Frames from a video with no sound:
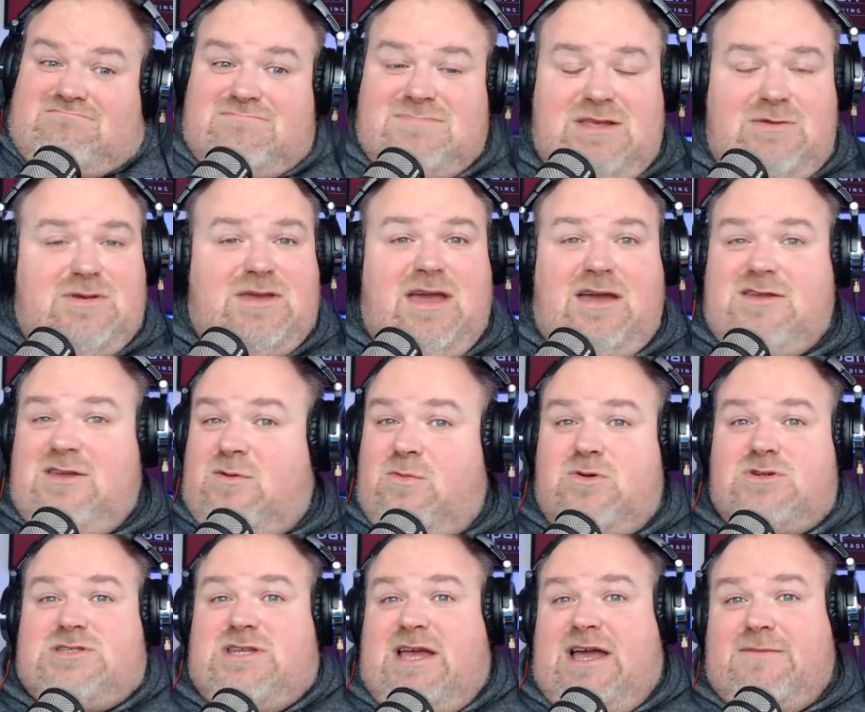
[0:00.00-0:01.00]
There we go. And you can
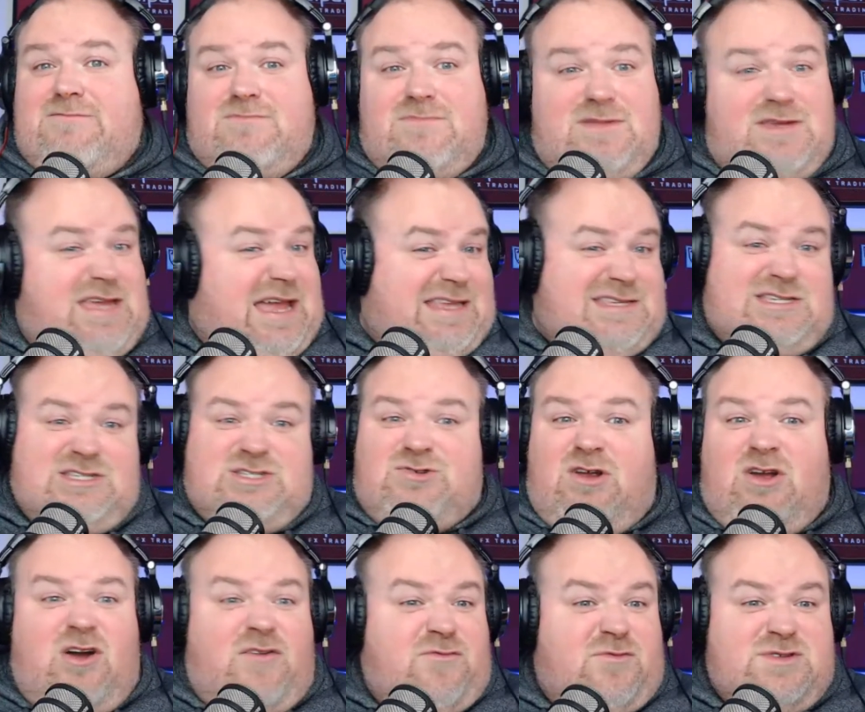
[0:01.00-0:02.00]
watch the game. You can it
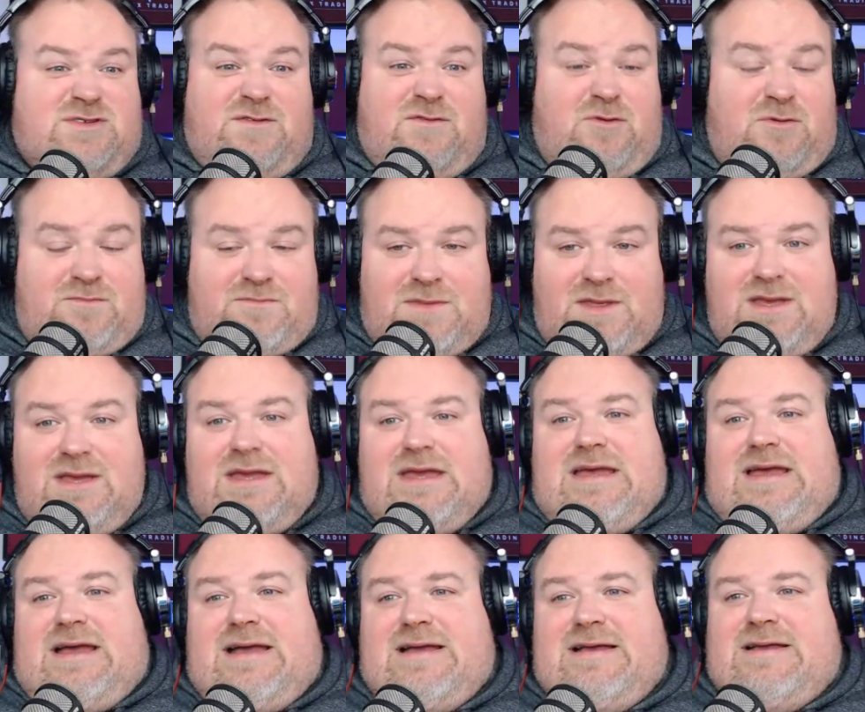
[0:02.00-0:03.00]
straight afterwards if you want,
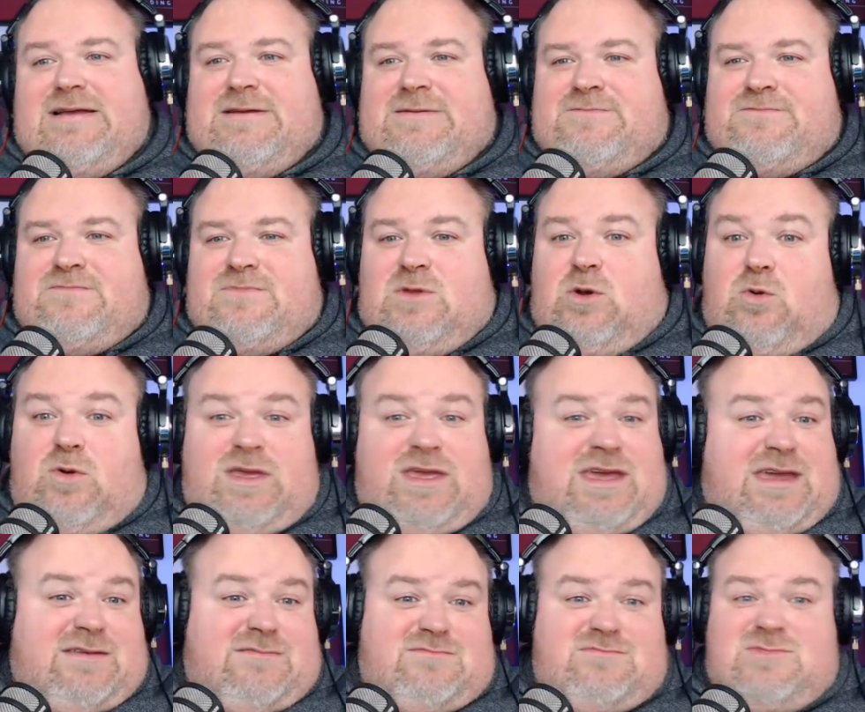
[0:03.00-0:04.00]
um, or you can
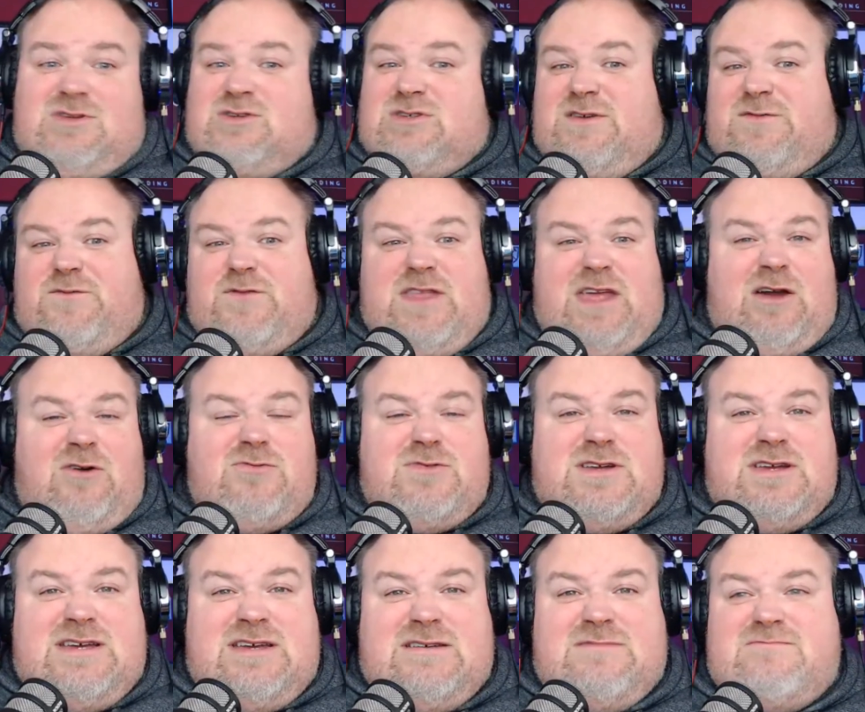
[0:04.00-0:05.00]
get use it for the old
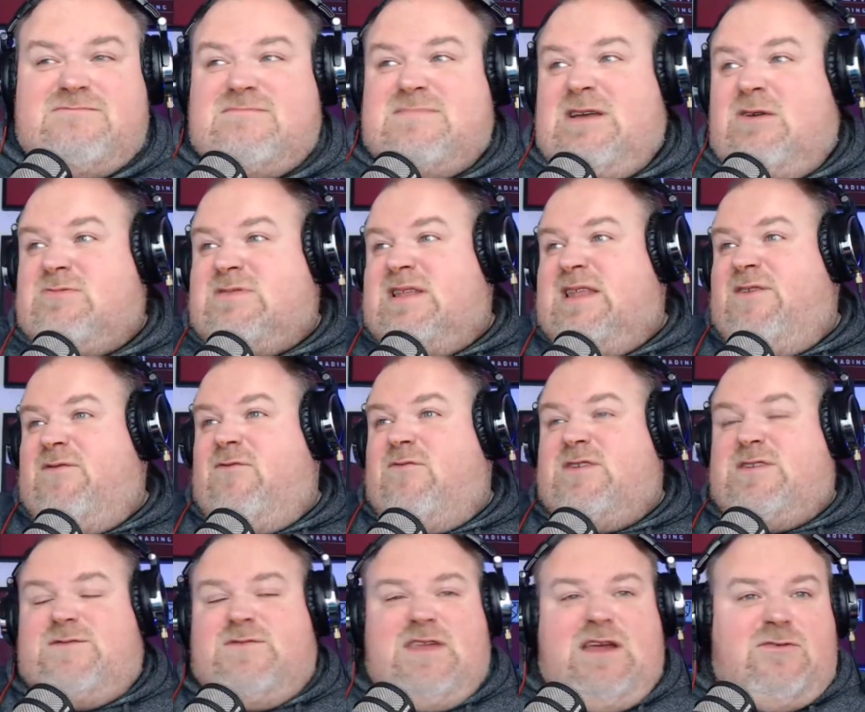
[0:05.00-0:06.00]
uh, the old
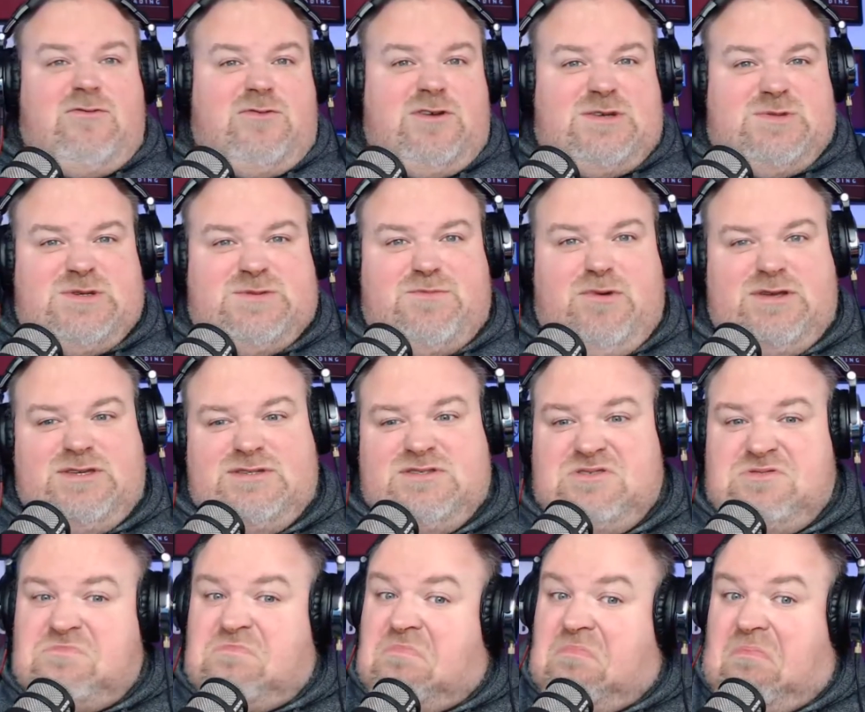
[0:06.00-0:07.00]
deliveries for the old Christmas
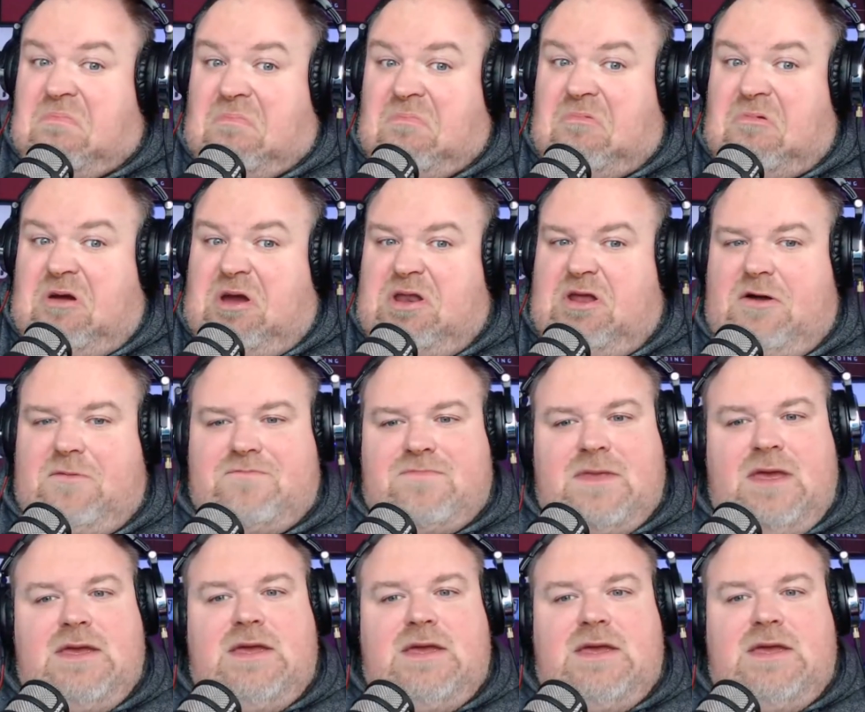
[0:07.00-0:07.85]
presents. Why not?